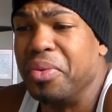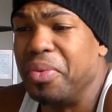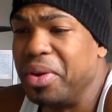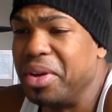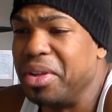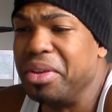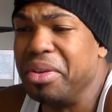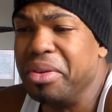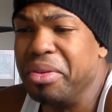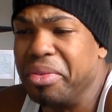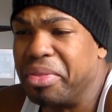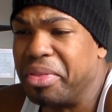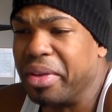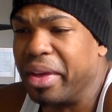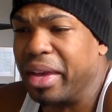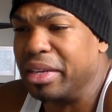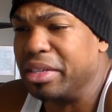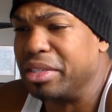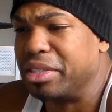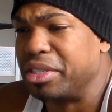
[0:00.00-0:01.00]
What do you
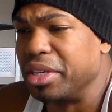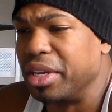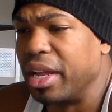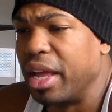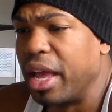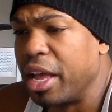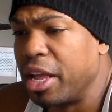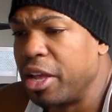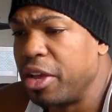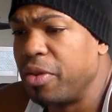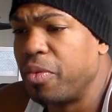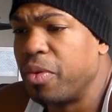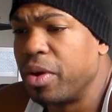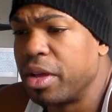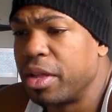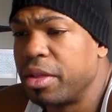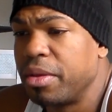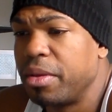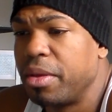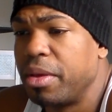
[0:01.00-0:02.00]
think? Should
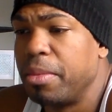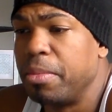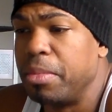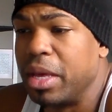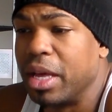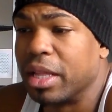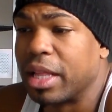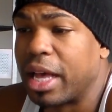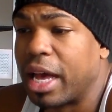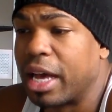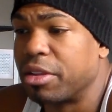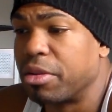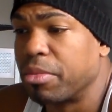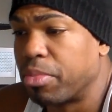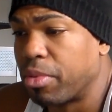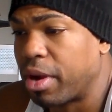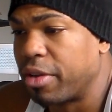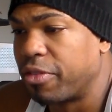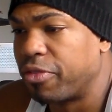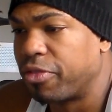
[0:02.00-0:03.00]
anyone be allowed to
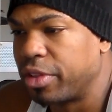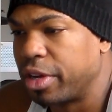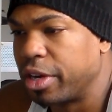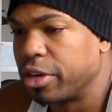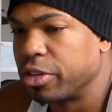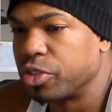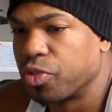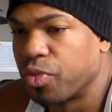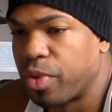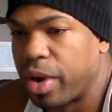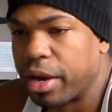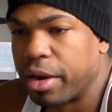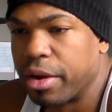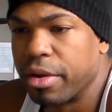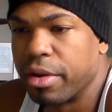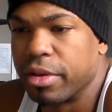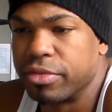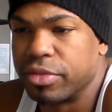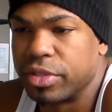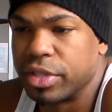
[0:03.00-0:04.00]
break Flair's
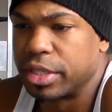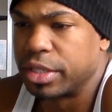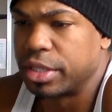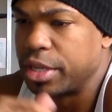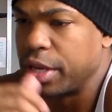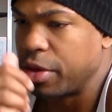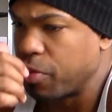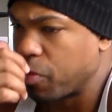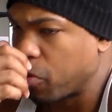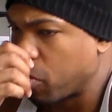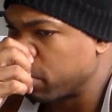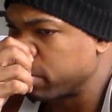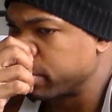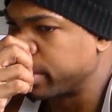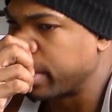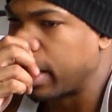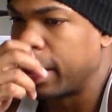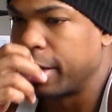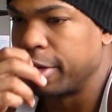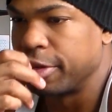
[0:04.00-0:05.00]
record of 16
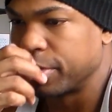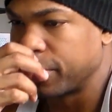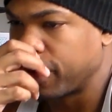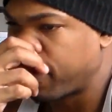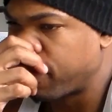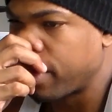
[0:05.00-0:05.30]
world titles?